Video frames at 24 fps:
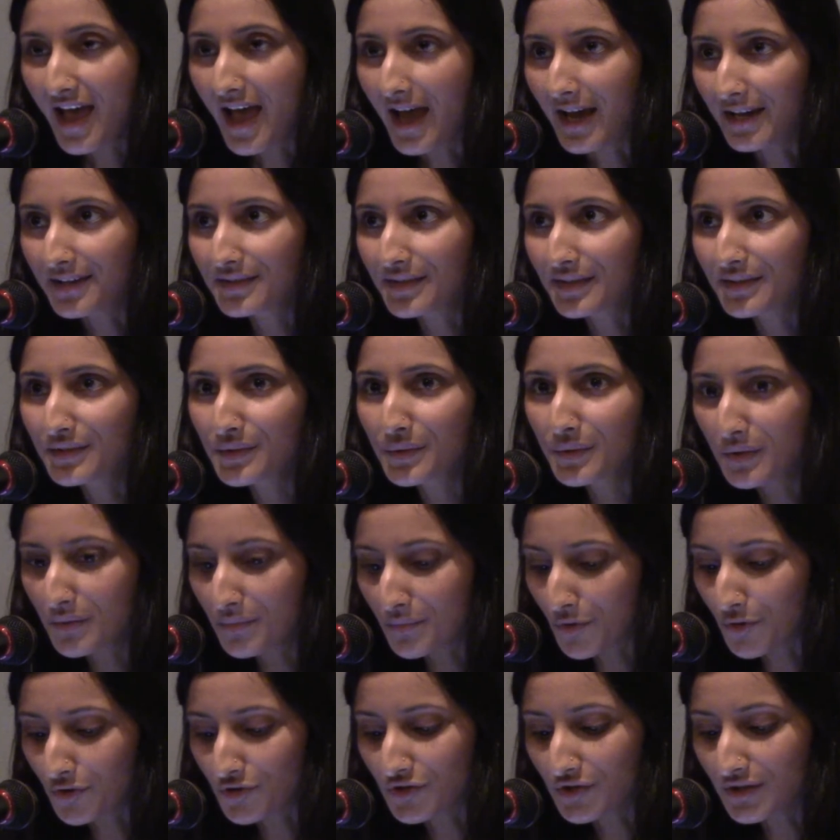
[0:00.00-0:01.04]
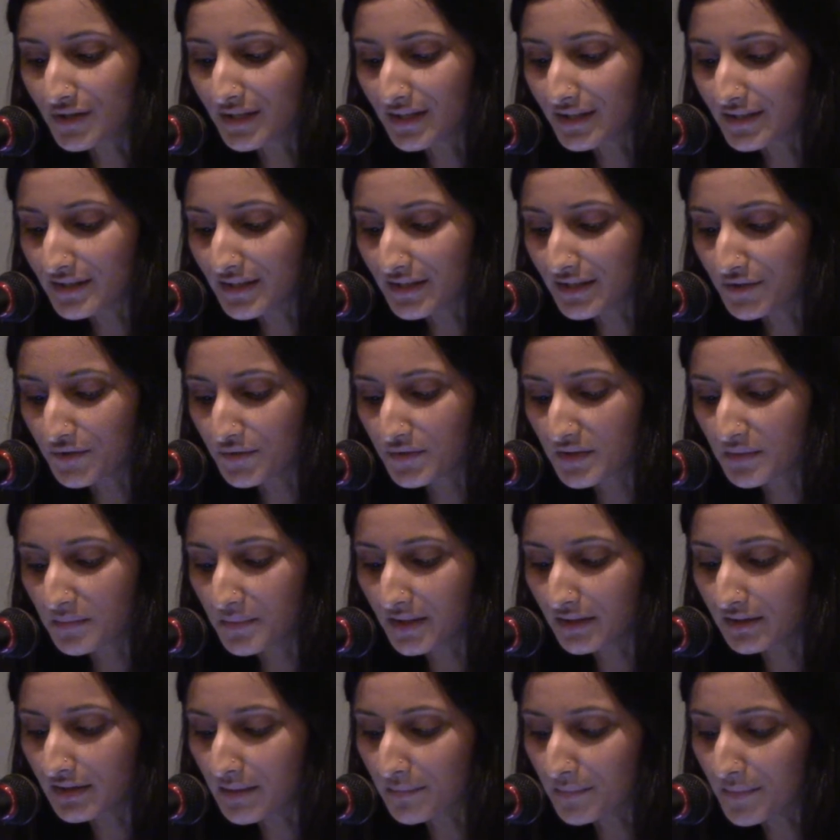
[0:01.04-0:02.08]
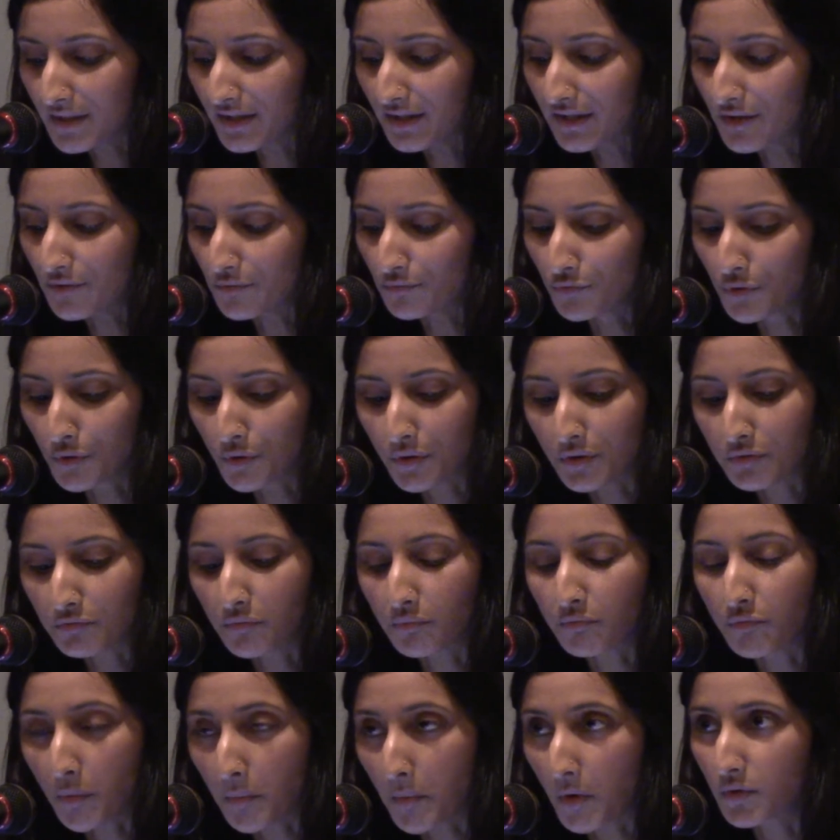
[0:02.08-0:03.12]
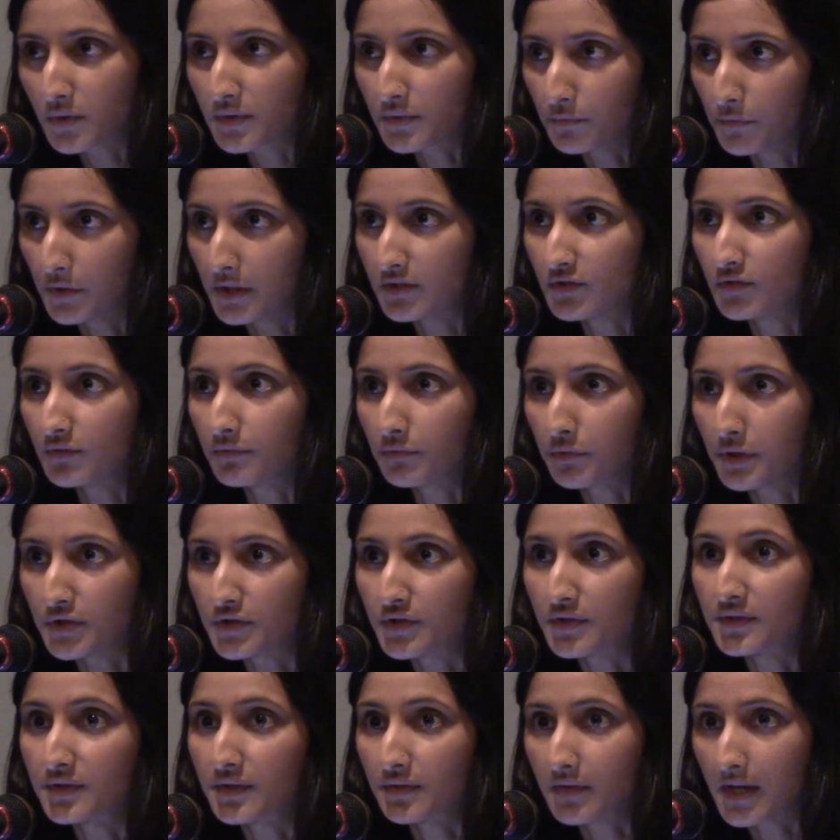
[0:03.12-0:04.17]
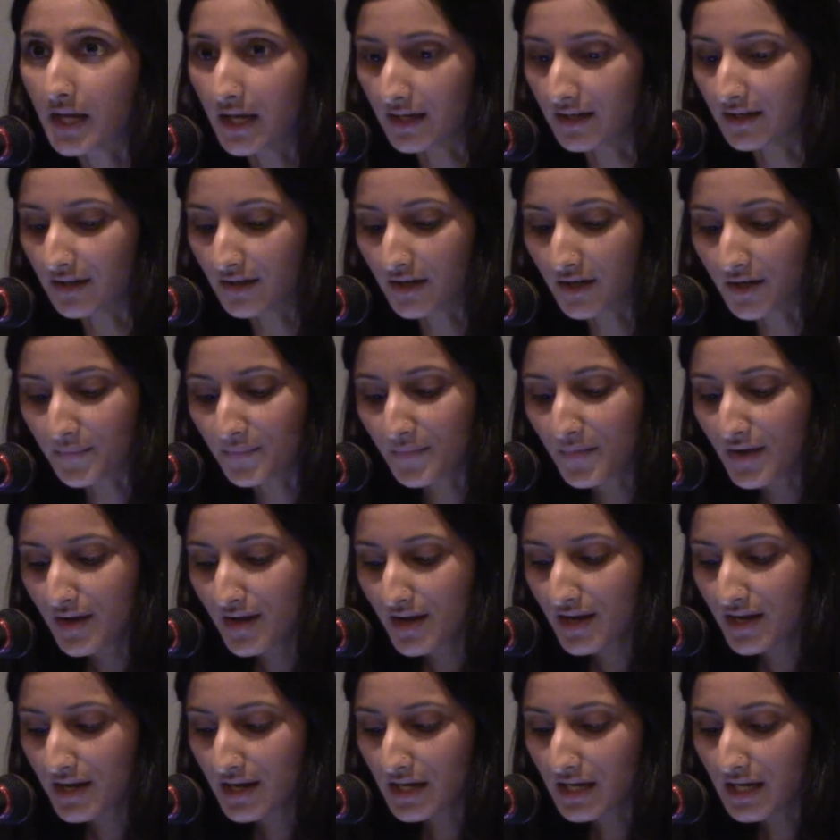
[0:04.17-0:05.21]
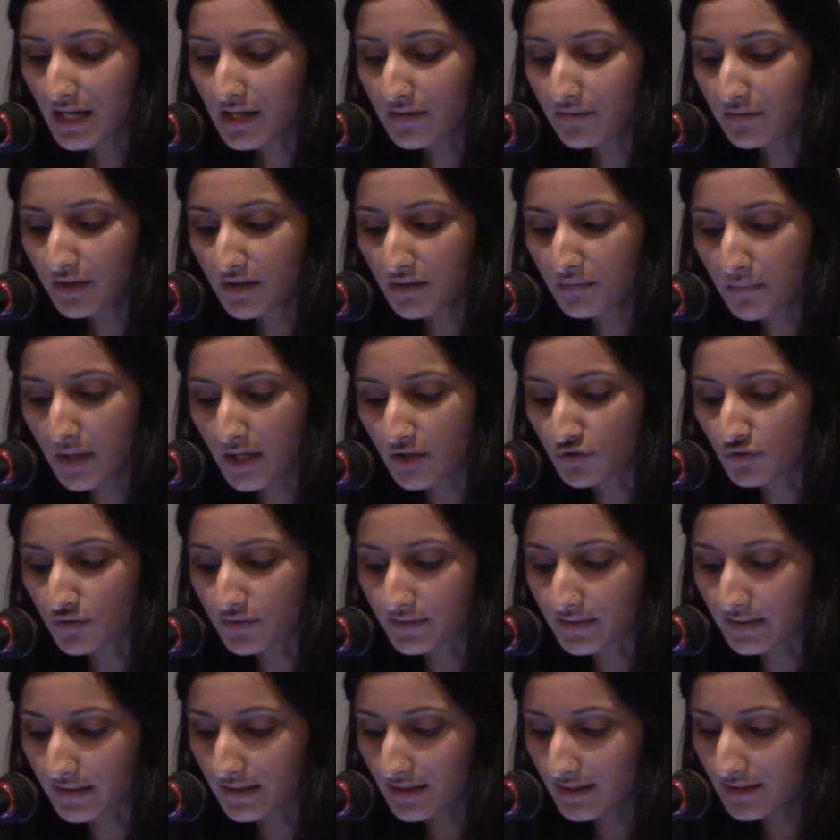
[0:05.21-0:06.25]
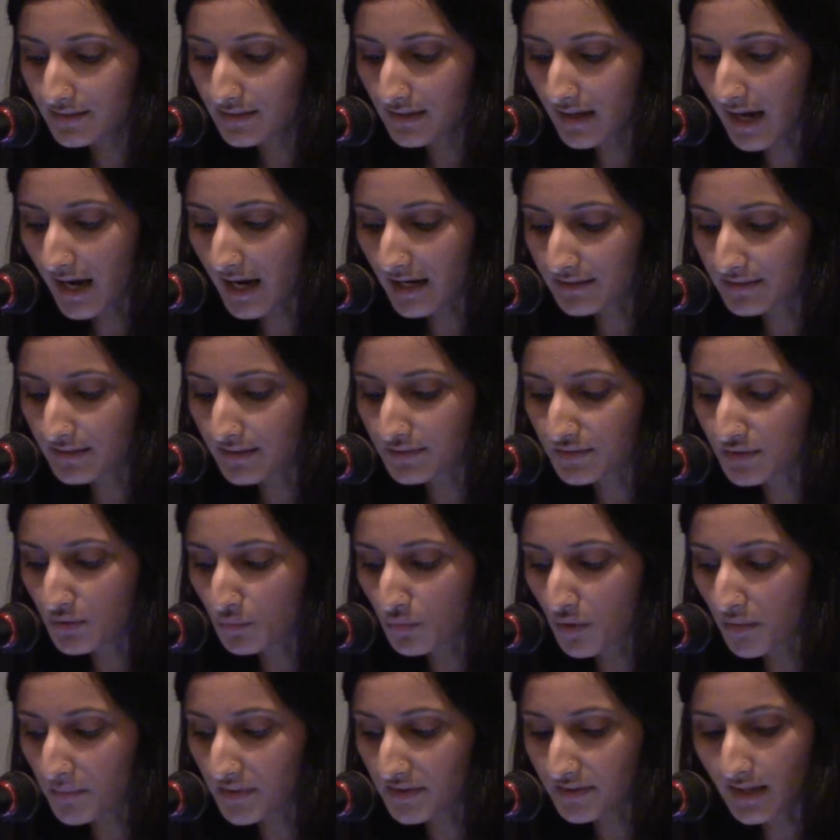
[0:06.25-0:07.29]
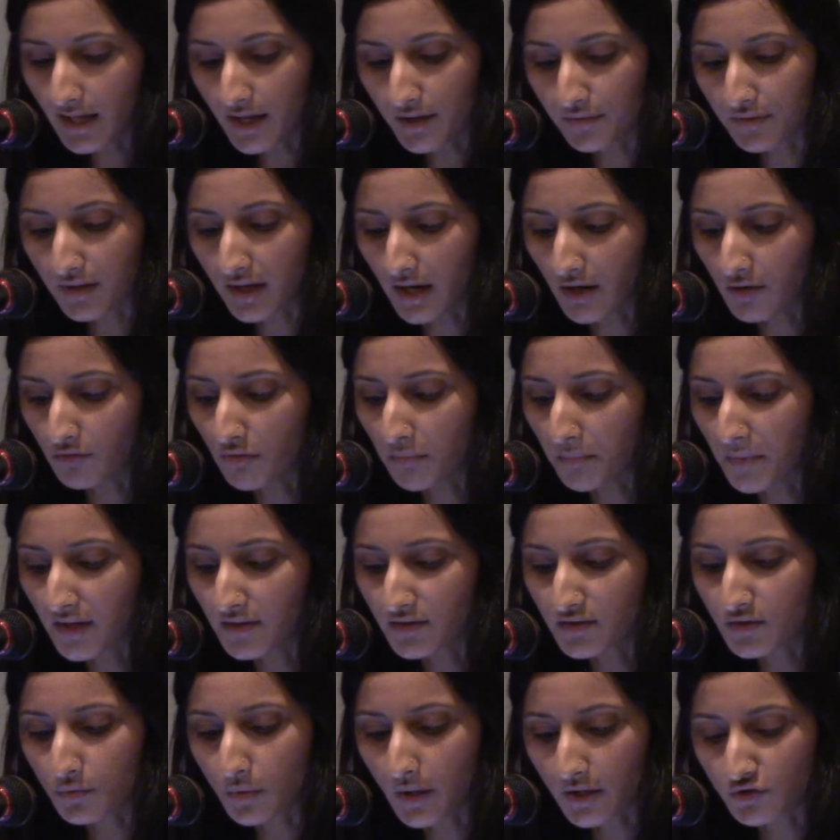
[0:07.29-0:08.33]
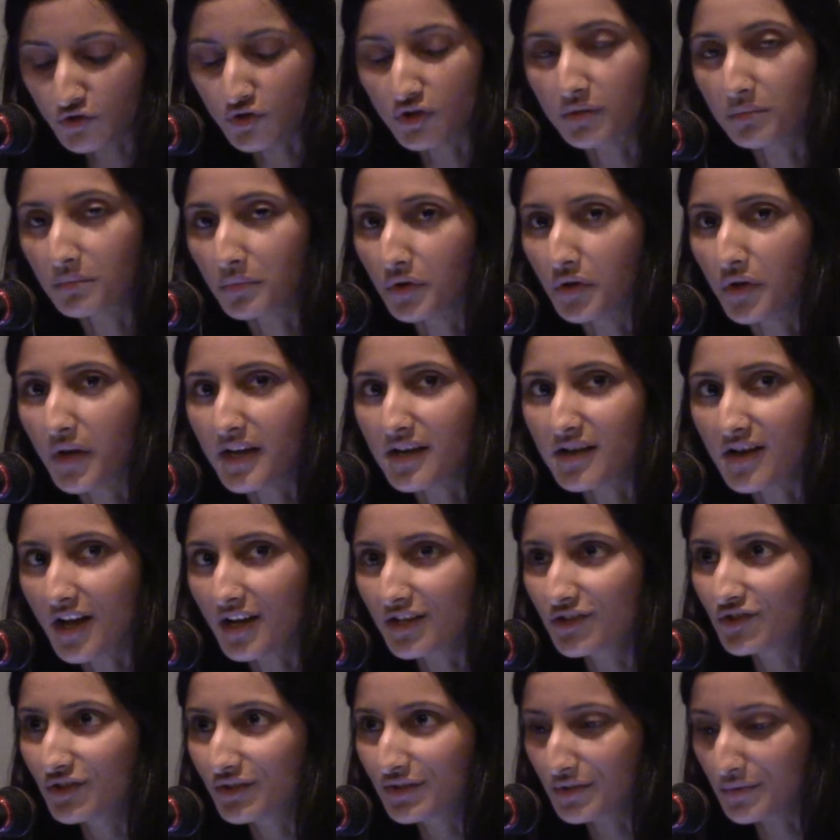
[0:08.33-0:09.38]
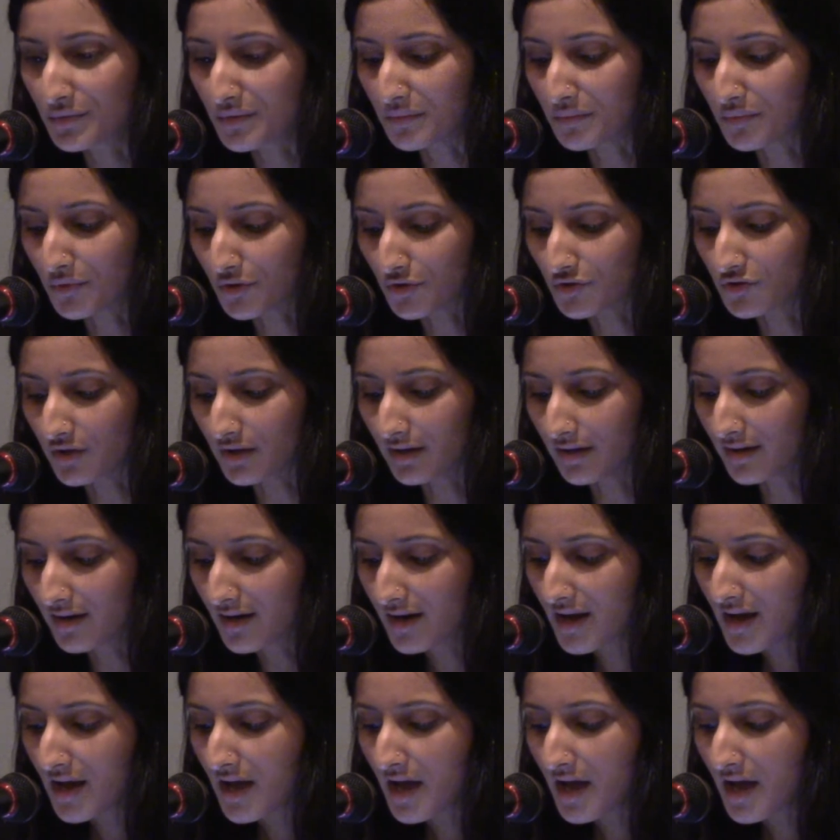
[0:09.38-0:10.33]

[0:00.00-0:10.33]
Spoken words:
Access to abortion continues to be limited in rural and remote regions of Canada. Even in major cities, access to women's health care remains questionable, and not just to abortion.